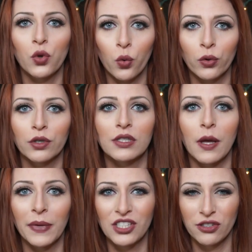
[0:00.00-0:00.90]
towards
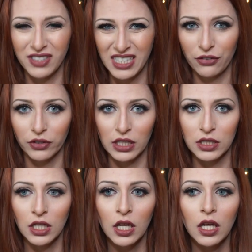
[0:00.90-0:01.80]
a bunch of
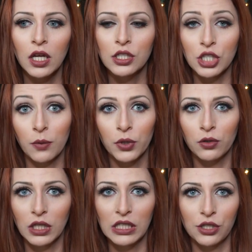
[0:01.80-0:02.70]
different shampoo
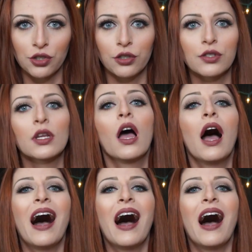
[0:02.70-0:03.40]
and conditioners.